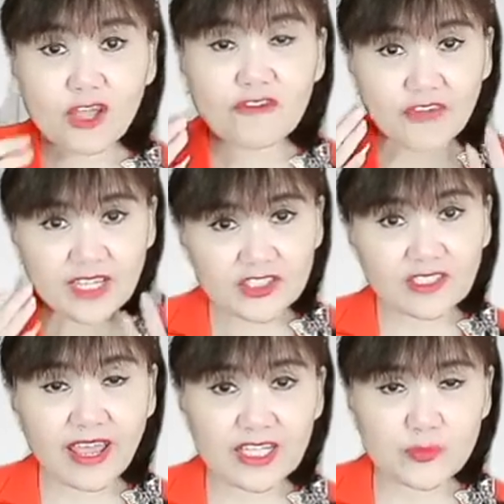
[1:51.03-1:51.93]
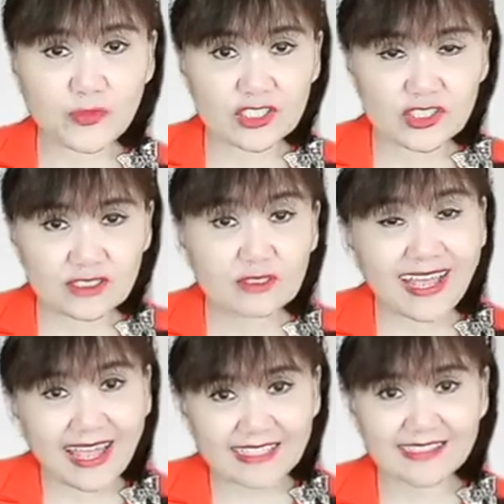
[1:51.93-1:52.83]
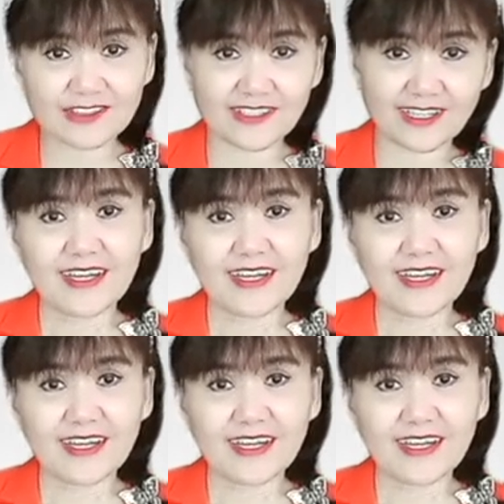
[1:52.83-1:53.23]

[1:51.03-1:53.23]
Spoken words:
facial expression, etc.